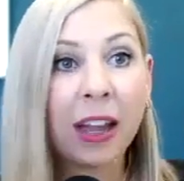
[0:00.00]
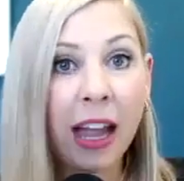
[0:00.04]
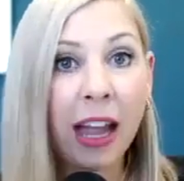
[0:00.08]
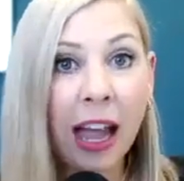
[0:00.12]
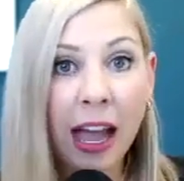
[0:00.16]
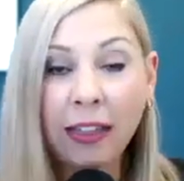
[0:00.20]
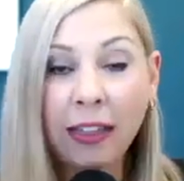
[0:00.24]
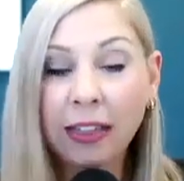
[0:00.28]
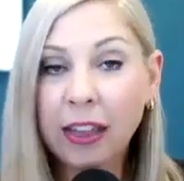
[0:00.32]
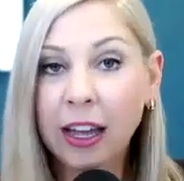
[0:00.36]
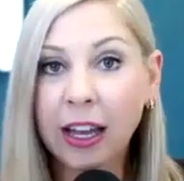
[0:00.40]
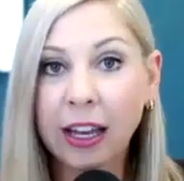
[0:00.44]

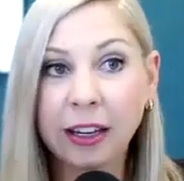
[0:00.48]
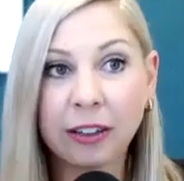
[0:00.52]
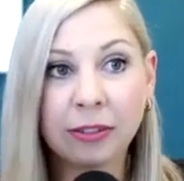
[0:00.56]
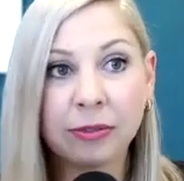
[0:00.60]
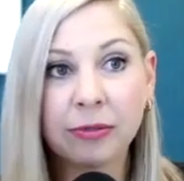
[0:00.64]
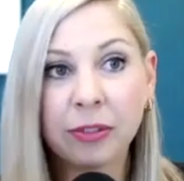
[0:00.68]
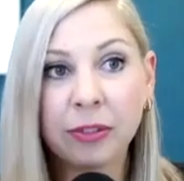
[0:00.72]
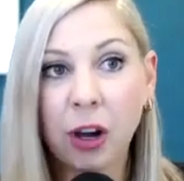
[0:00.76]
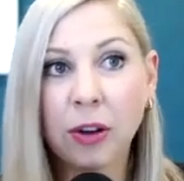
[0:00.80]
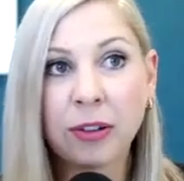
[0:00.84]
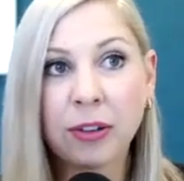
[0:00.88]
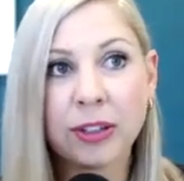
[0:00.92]
And
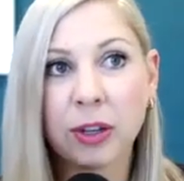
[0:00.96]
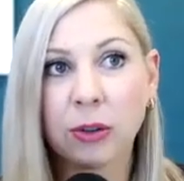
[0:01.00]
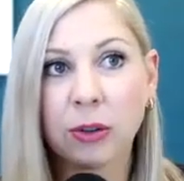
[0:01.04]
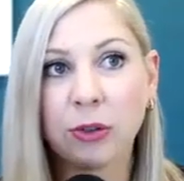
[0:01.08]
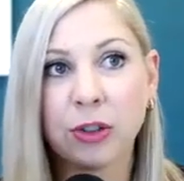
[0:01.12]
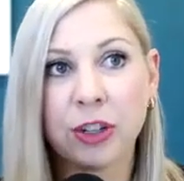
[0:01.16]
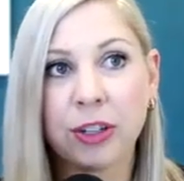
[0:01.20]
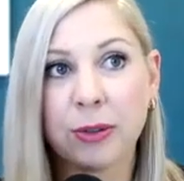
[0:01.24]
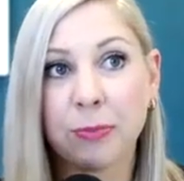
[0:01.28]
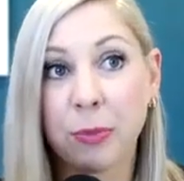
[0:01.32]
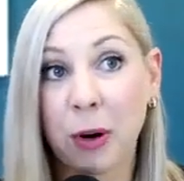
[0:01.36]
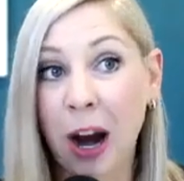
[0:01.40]
then also
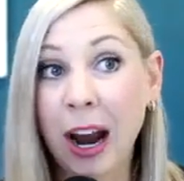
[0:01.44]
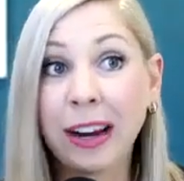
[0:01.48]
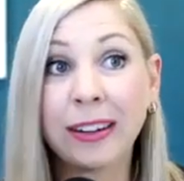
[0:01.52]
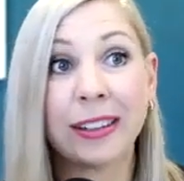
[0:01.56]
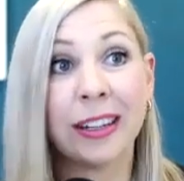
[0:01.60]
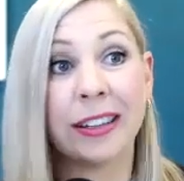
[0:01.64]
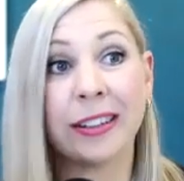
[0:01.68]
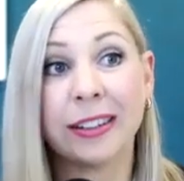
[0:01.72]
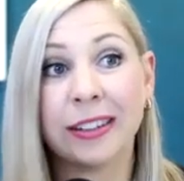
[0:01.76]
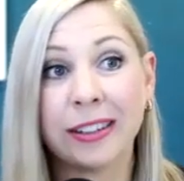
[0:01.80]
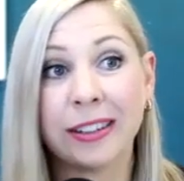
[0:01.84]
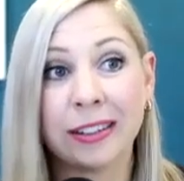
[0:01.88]
just
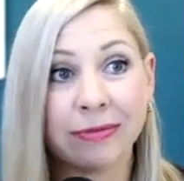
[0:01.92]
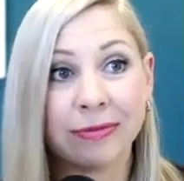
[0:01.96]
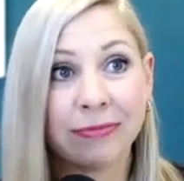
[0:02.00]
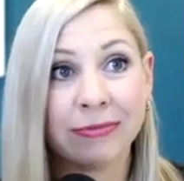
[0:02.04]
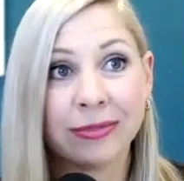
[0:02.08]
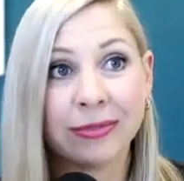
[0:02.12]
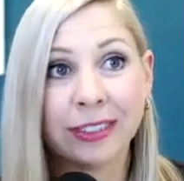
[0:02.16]
practice.